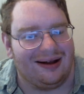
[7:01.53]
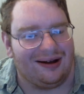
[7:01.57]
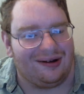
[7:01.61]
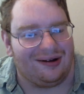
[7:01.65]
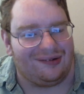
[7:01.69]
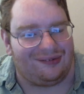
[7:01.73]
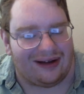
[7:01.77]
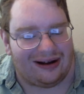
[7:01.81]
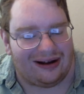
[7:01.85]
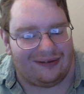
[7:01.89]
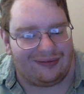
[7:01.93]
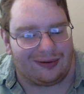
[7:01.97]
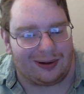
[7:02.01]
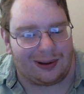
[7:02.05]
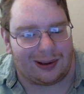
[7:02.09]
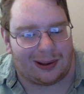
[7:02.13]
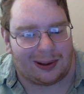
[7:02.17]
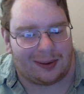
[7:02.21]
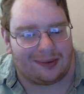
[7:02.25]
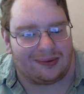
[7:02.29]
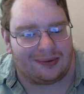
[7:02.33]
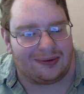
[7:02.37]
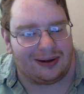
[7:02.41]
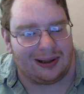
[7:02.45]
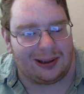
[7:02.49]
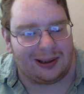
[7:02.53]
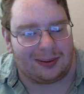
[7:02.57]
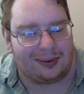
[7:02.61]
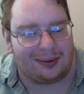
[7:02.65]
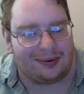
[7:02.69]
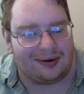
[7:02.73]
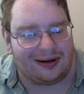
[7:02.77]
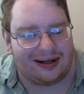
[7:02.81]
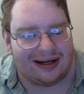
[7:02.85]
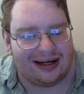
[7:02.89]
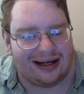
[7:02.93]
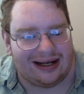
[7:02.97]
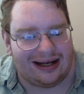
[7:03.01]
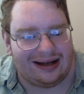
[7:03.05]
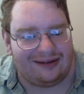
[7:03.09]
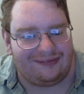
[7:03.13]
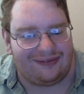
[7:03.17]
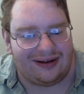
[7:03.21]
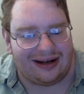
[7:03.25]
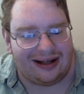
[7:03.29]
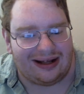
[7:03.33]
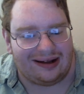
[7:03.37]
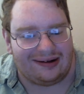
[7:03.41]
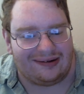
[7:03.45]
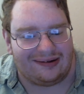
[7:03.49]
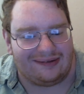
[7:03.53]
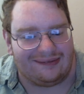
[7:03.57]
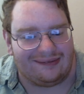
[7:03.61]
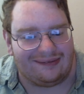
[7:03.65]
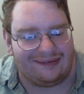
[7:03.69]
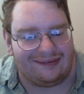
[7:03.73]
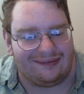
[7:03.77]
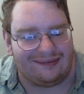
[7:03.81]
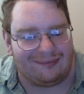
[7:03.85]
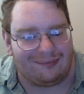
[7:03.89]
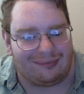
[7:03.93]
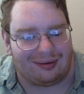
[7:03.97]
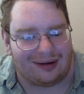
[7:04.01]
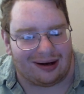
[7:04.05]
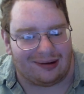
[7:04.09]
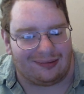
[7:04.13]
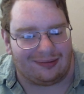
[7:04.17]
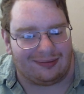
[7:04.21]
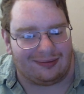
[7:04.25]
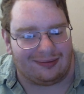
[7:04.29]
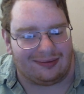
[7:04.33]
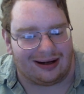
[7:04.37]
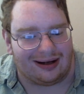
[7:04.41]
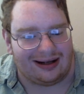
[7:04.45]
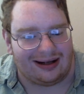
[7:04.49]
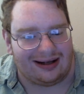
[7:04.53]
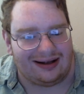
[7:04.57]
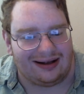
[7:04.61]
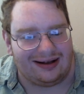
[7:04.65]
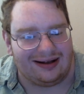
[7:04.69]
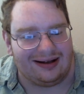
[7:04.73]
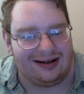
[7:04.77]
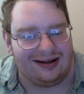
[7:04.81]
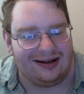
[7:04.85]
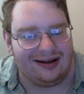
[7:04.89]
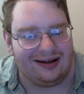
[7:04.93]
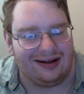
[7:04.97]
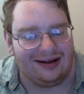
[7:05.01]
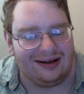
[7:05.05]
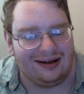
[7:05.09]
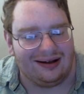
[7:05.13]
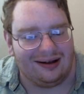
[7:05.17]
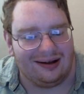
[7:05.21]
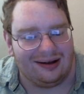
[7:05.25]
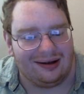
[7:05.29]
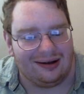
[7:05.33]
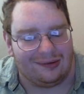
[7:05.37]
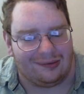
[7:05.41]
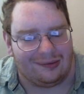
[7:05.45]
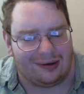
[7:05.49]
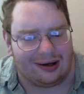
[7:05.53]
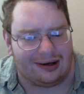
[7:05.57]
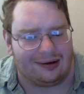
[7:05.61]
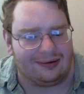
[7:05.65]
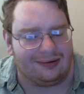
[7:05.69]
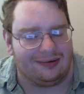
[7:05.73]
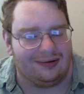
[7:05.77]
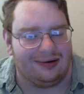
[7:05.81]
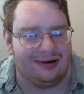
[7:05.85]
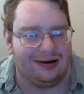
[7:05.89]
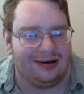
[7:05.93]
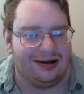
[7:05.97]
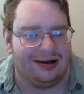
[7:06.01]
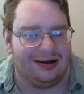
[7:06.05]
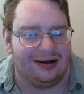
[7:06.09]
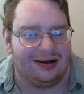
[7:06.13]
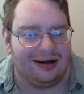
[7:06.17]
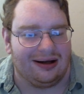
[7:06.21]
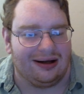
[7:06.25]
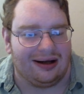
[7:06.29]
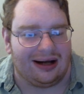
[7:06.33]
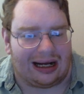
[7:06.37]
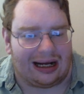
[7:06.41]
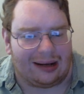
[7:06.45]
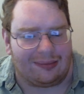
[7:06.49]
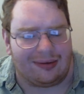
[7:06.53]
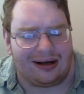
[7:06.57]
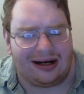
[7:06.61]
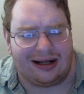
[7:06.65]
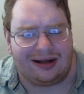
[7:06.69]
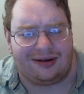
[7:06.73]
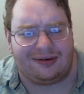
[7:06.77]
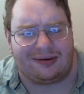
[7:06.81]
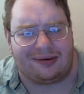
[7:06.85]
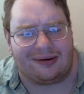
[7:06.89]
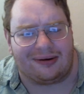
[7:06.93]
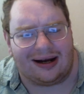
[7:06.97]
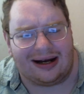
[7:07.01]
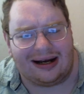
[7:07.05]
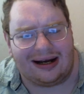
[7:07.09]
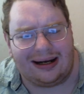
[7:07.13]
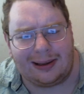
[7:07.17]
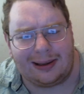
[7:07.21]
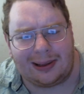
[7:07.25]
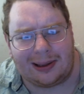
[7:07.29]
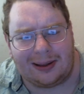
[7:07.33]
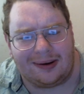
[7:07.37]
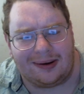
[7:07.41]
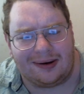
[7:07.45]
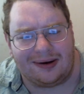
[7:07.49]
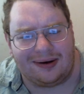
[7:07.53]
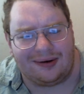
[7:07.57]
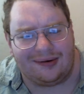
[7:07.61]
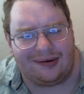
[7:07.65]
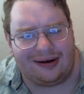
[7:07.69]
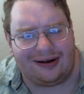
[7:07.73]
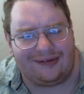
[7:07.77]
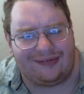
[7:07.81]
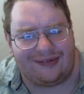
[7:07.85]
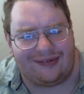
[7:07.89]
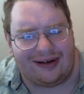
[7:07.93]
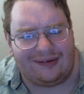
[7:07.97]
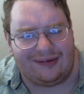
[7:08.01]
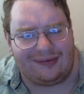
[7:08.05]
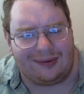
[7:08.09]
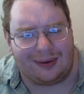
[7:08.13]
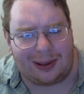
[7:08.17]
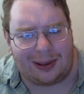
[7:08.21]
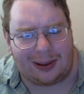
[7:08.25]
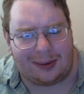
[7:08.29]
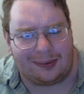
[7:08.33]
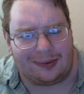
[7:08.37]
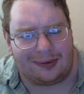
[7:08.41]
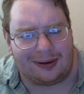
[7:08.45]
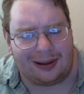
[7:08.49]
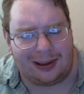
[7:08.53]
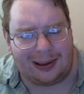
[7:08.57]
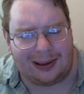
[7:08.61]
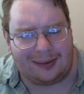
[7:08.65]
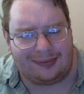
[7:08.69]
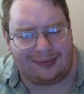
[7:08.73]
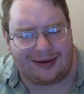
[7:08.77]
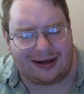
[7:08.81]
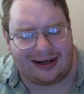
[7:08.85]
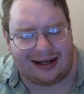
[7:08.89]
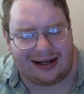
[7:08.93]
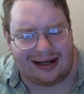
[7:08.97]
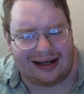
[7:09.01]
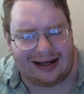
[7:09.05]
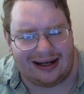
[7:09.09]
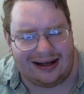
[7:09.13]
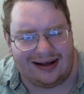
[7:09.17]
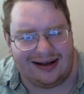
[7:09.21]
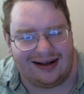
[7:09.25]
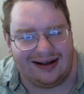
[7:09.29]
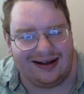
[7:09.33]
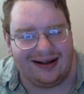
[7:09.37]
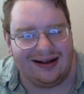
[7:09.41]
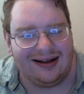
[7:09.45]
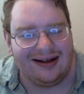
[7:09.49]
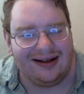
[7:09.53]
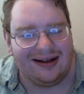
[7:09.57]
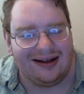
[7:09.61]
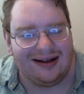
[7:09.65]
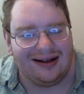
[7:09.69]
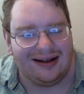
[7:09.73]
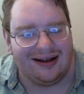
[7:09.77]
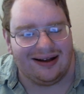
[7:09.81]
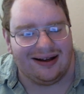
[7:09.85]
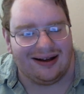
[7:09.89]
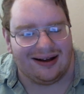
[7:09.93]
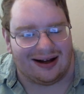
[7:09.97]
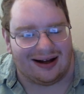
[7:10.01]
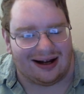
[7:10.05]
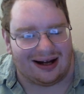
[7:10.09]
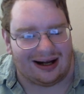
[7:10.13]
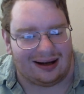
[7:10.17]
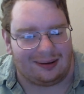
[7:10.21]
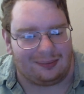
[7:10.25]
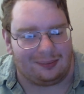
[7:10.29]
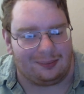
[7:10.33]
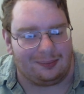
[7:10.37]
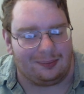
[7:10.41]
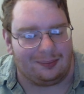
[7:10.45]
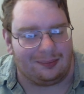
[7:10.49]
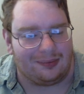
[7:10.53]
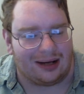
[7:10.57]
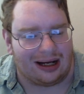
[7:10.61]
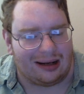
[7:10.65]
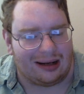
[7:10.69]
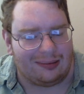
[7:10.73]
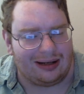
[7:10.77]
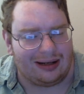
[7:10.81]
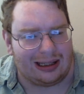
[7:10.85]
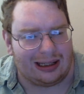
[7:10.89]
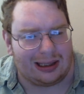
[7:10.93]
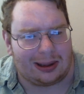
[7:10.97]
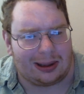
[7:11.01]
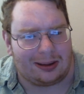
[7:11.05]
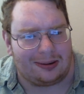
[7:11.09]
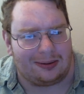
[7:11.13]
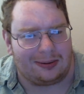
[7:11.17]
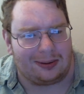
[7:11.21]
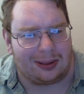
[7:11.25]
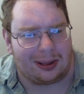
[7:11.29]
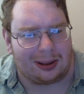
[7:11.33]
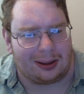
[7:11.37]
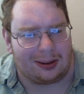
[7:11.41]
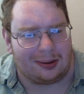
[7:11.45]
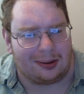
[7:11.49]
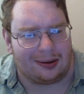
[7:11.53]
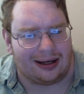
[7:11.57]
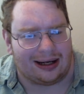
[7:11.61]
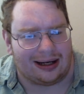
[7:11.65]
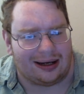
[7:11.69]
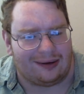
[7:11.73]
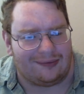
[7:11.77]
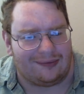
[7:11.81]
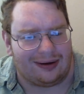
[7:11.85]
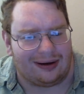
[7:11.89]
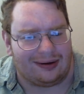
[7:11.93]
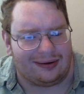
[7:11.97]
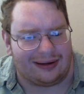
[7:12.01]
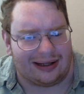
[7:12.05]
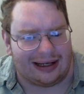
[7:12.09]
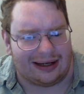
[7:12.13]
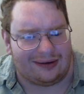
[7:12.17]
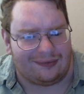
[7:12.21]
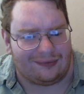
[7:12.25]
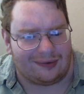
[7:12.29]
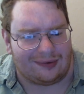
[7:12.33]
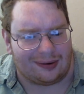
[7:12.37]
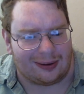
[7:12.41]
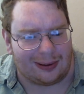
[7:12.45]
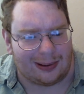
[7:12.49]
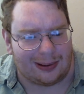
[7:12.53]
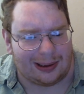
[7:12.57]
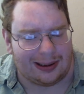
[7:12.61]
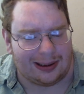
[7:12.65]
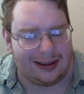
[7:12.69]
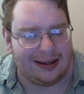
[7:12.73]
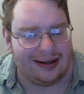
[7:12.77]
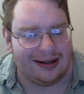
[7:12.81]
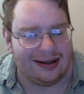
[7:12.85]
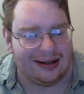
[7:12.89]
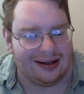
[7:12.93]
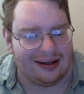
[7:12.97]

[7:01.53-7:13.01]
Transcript: favorite stories for today video, probably. Well, I'm going to try to start doing favorite stories of today. Um, I'm not so sure how well that works,